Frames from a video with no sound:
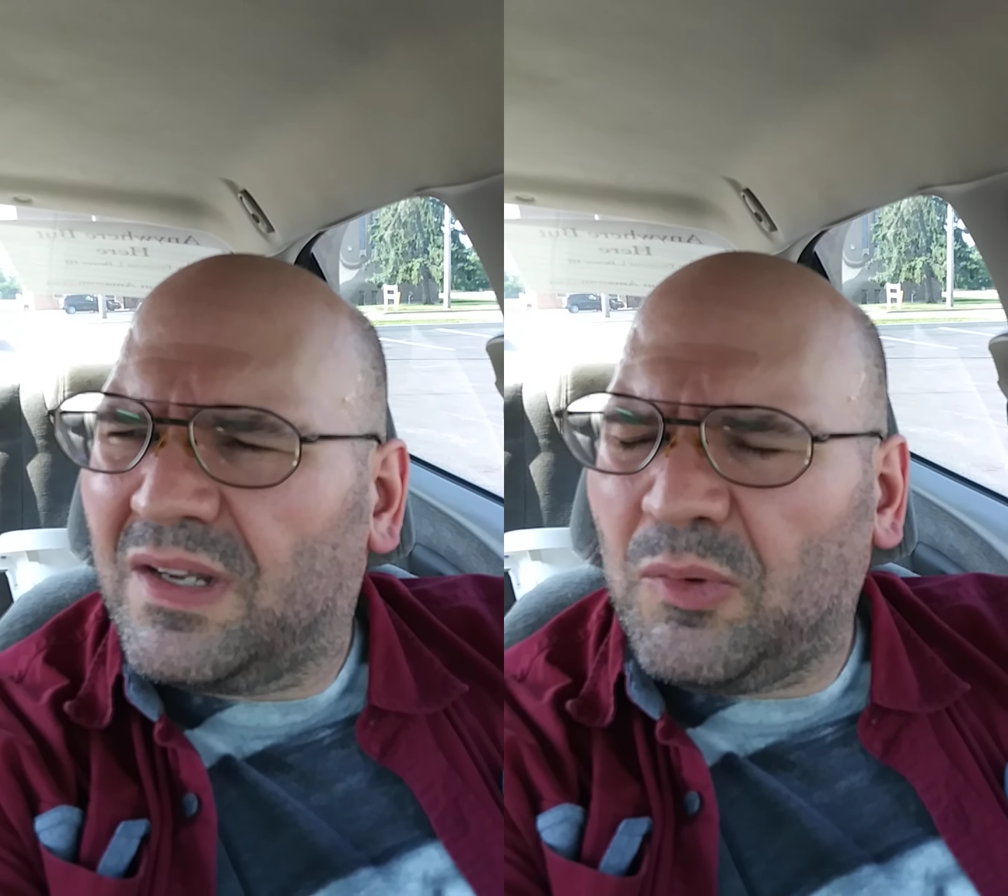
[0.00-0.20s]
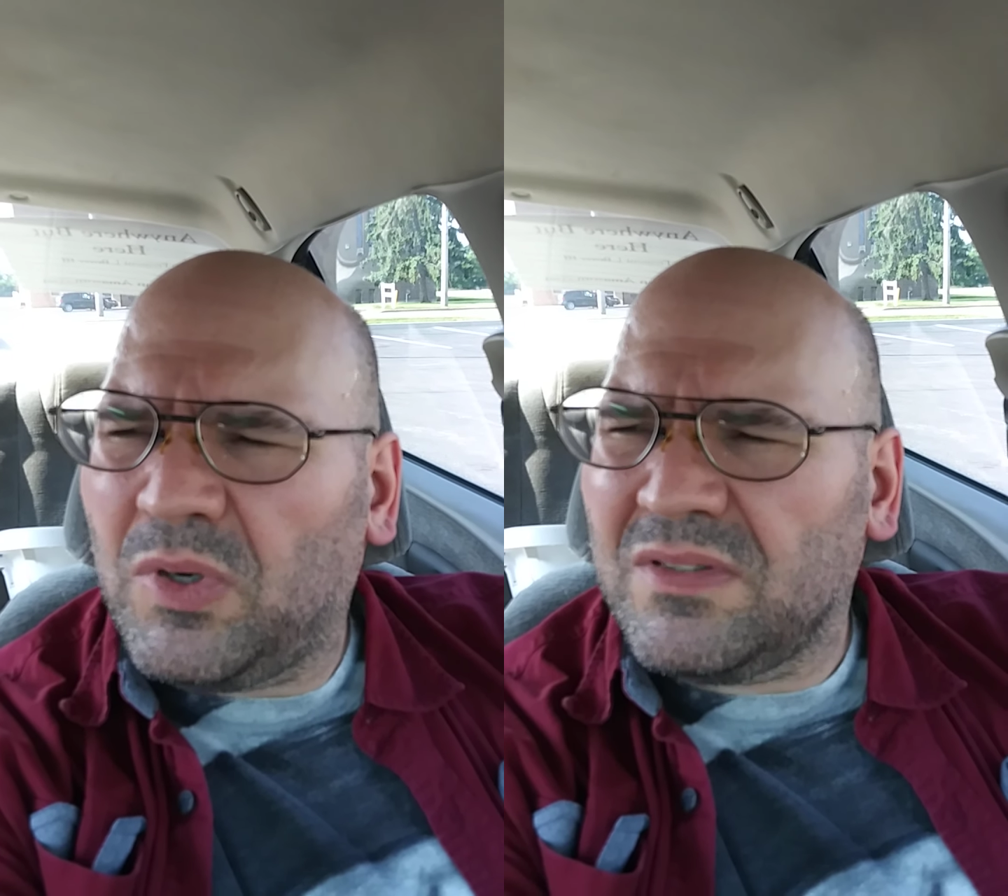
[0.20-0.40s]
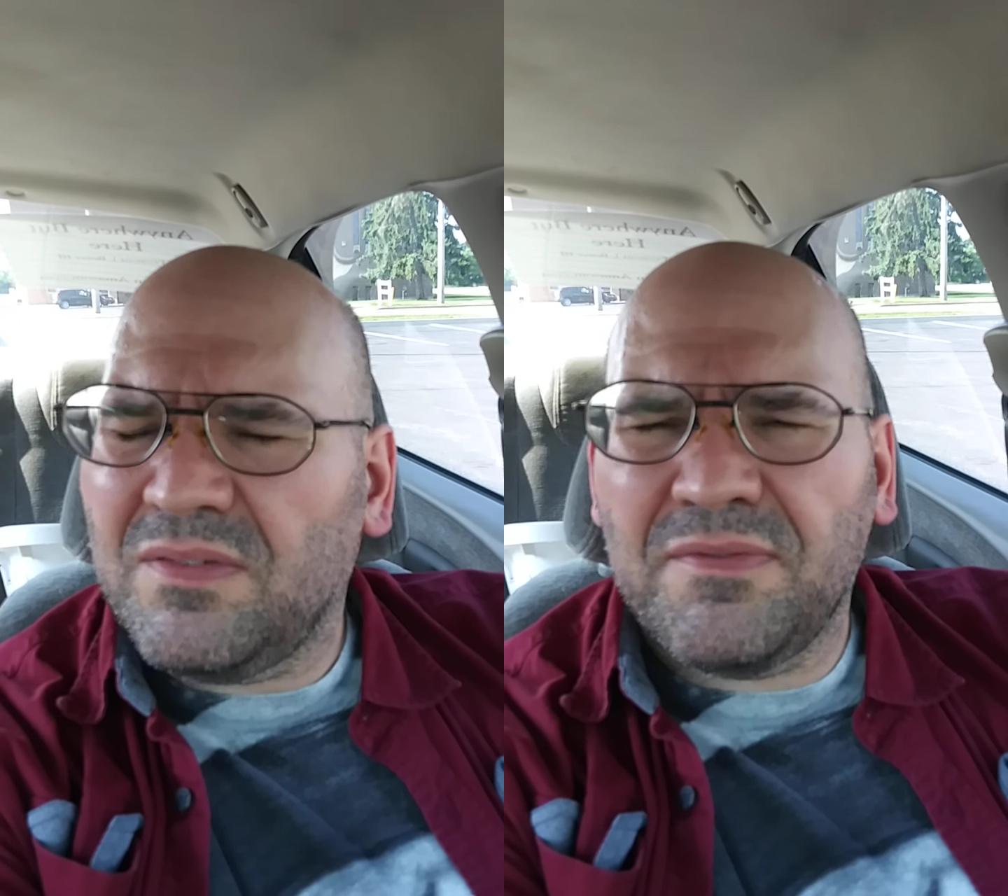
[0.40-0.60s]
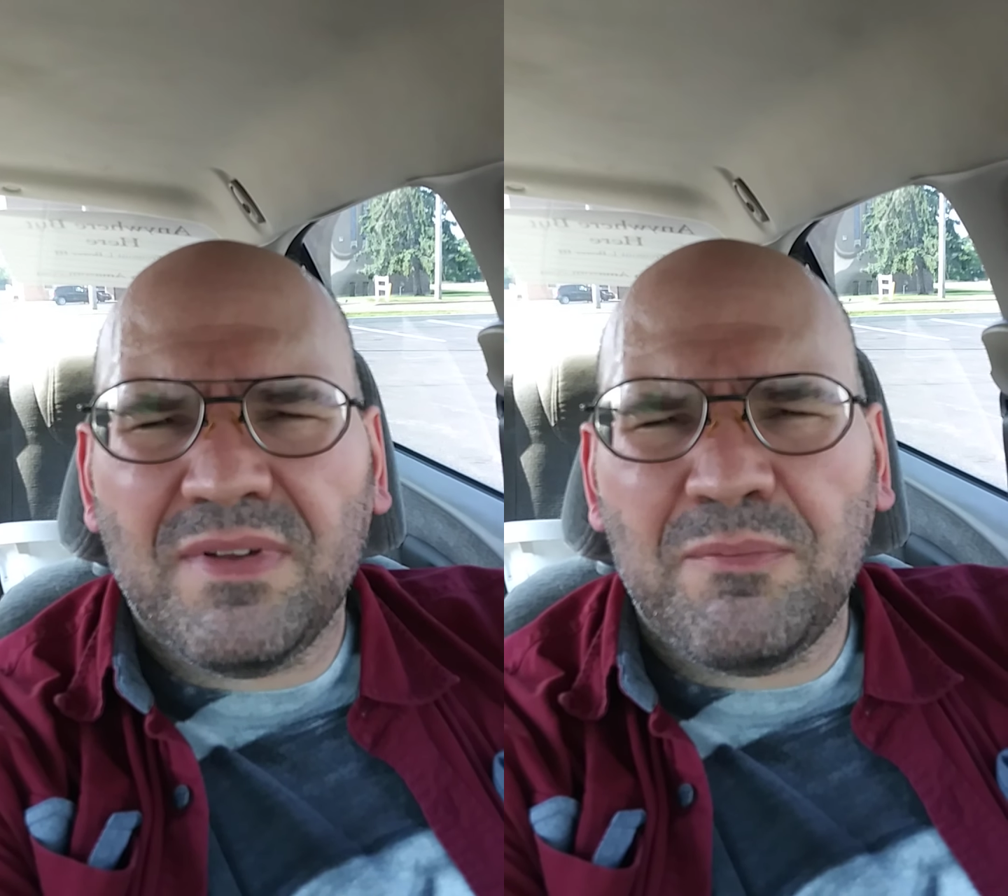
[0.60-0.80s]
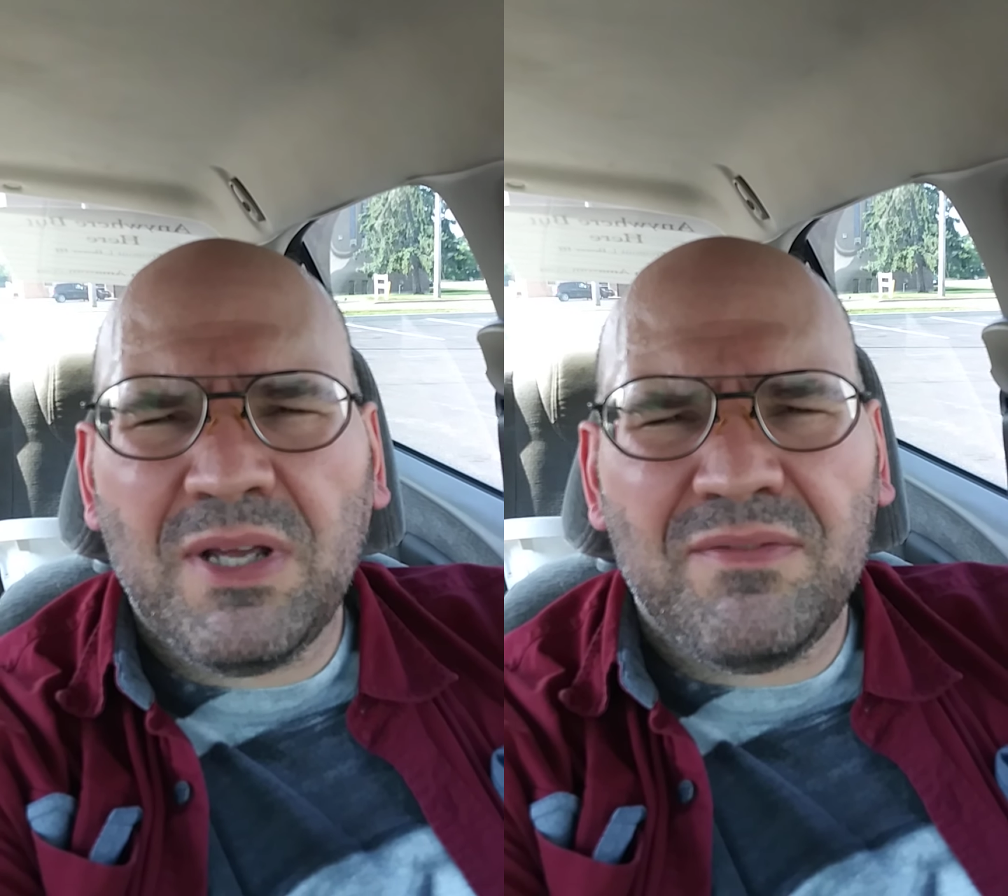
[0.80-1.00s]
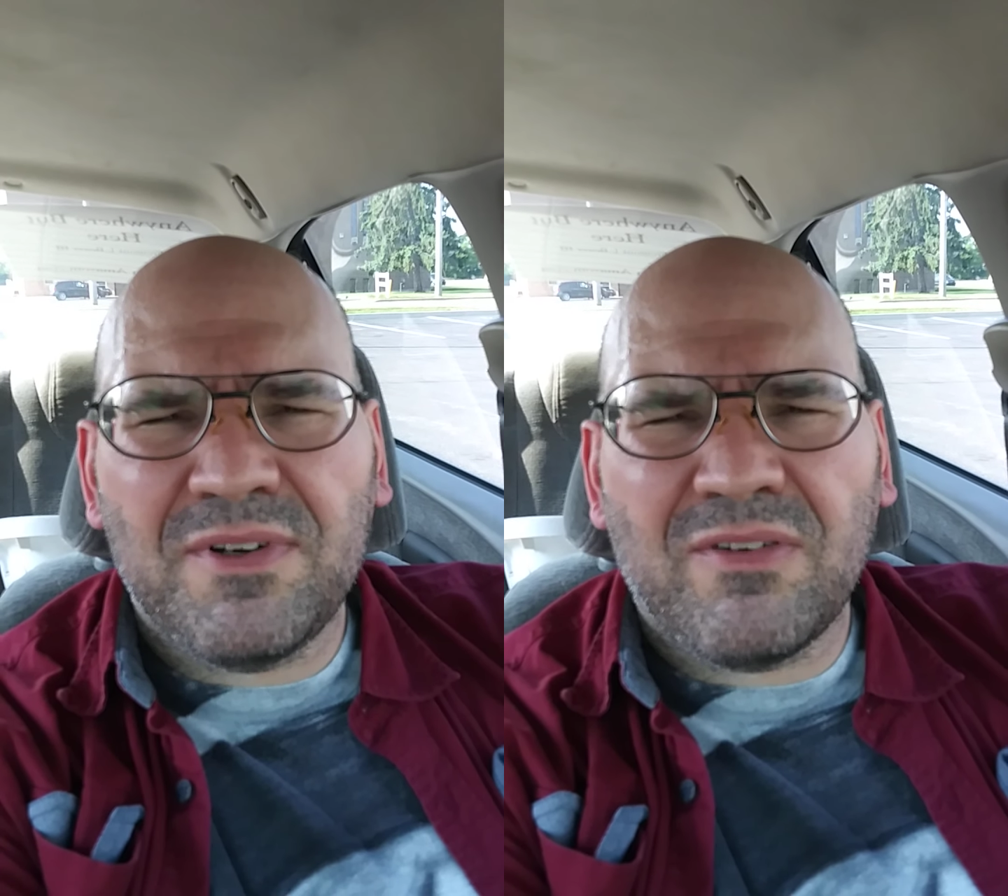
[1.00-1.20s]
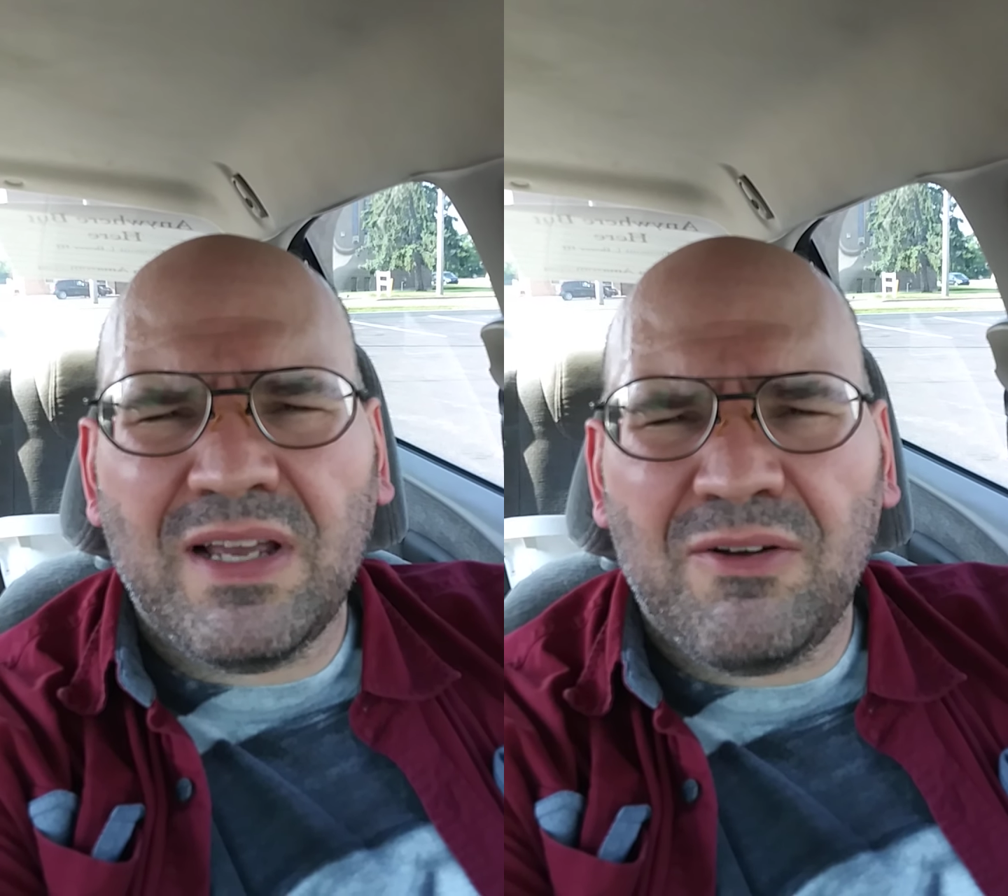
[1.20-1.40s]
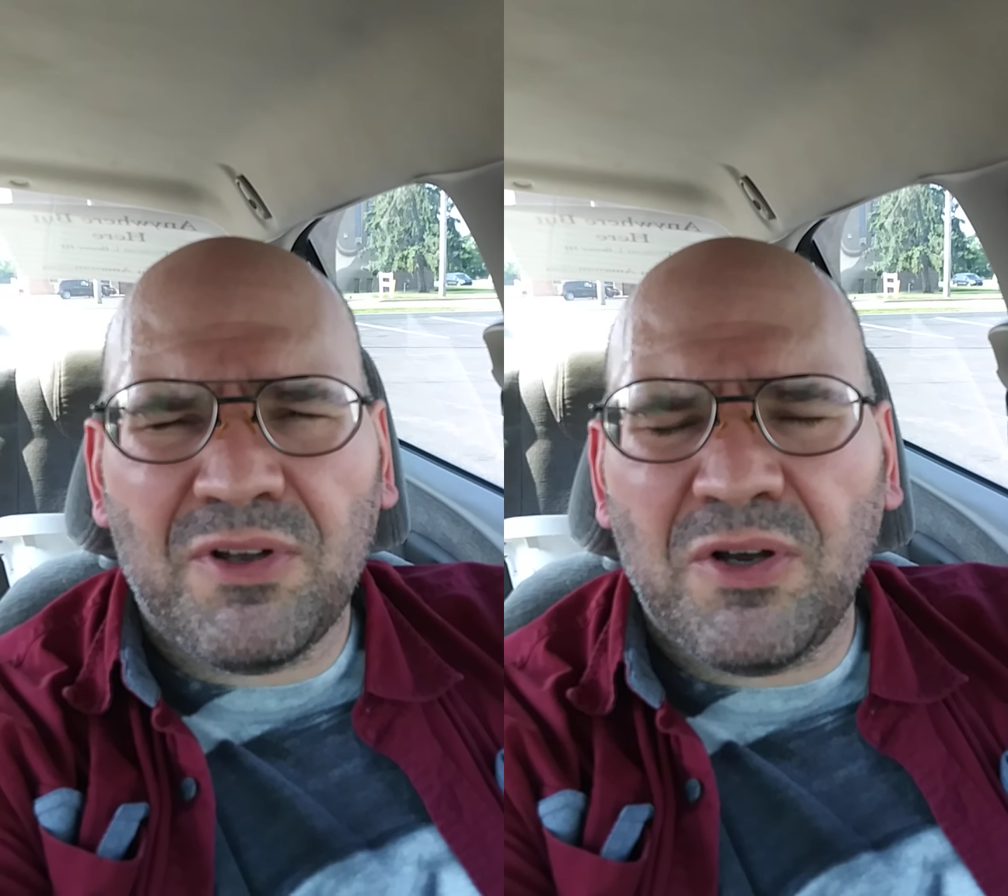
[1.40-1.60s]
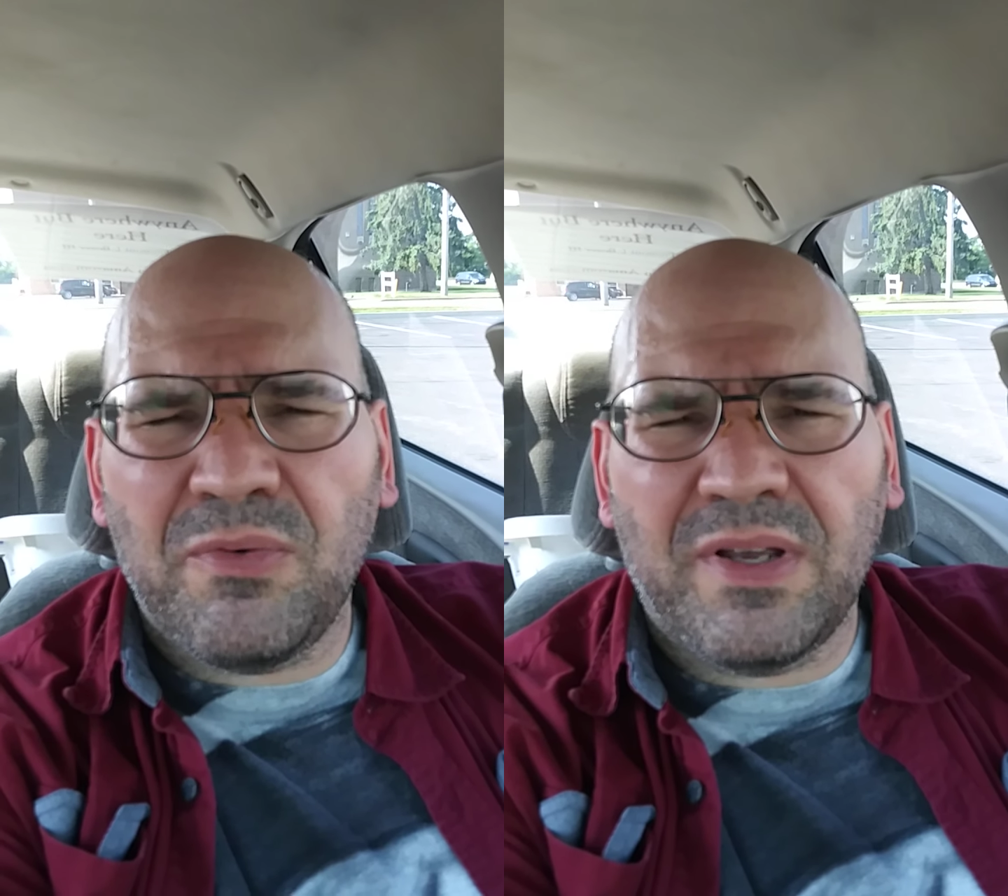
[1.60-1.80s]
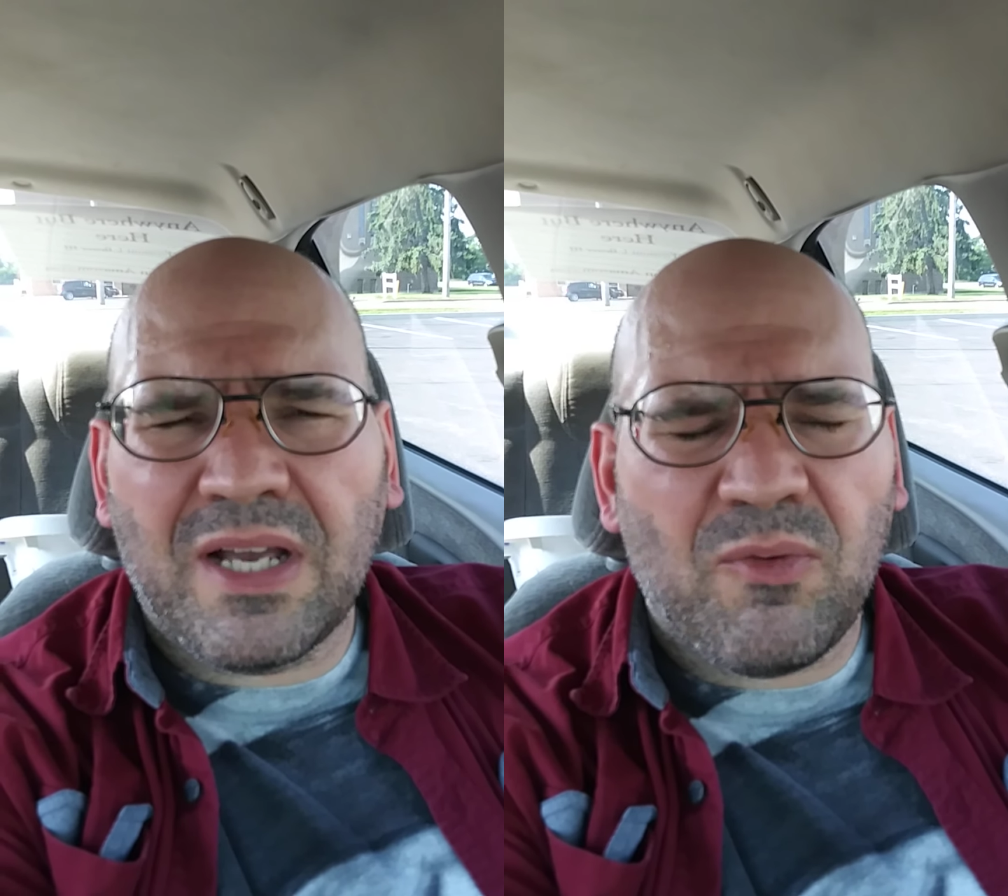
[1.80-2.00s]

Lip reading: I'm not very outgoing.